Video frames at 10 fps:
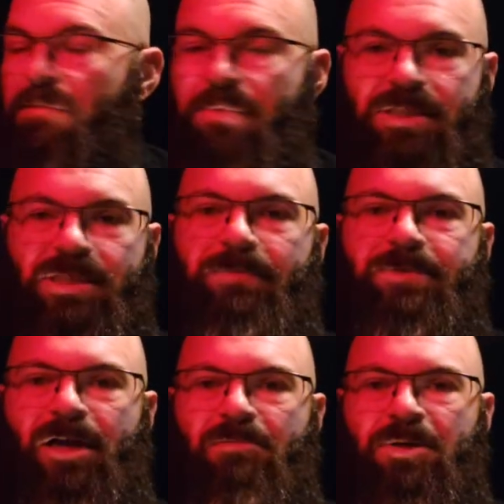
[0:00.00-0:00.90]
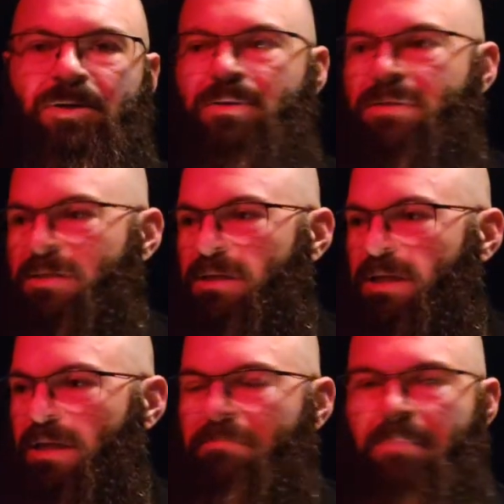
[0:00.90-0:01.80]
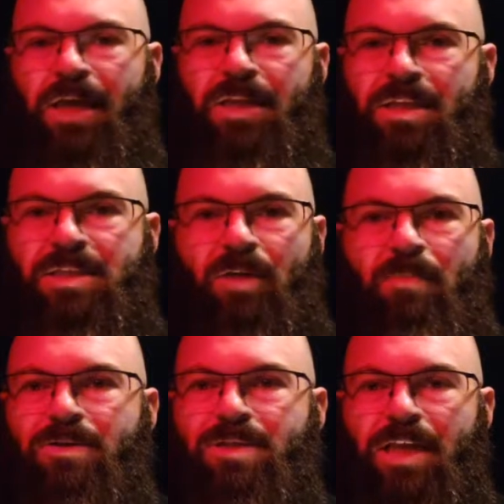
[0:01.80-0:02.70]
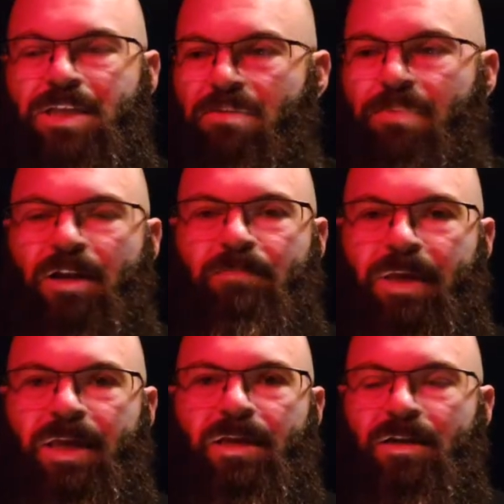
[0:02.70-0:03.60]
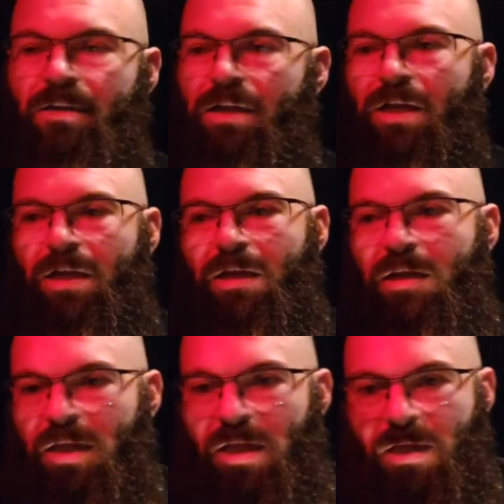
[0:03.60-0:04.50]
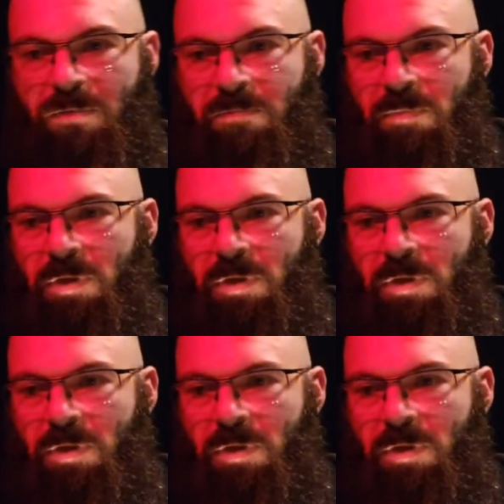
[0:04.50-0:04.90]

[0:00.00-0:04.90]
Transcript: But some terminals, man, it's almost like you better be in a